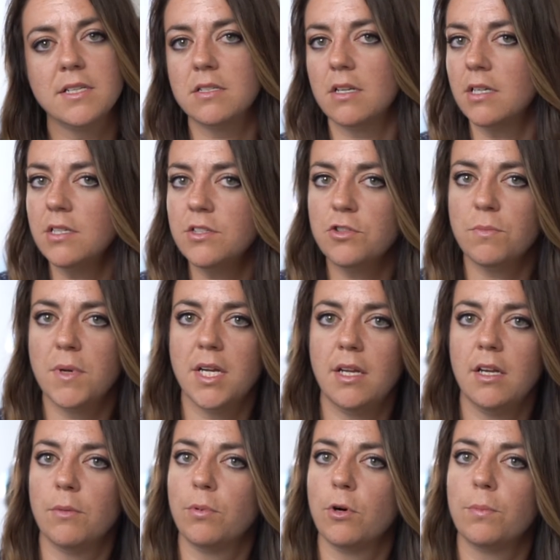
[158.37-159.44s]
as long as you're
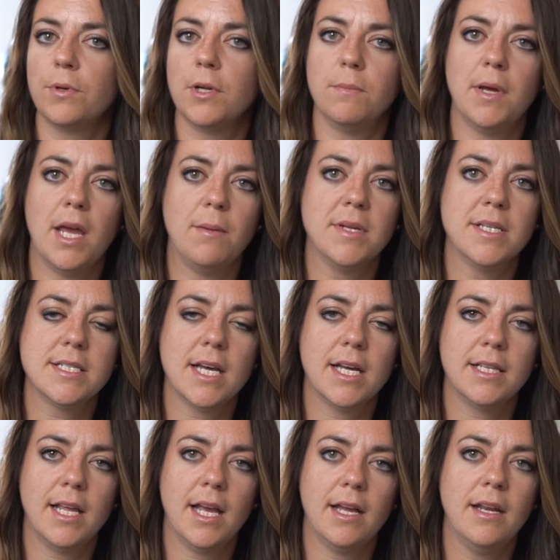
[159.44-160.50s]
making appropriate payments
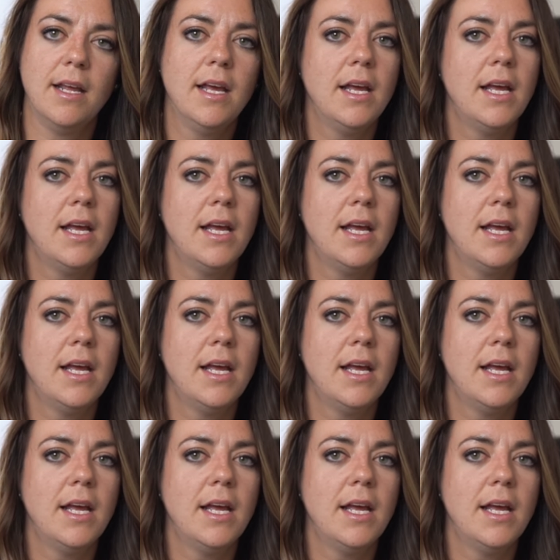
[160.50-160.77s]
on that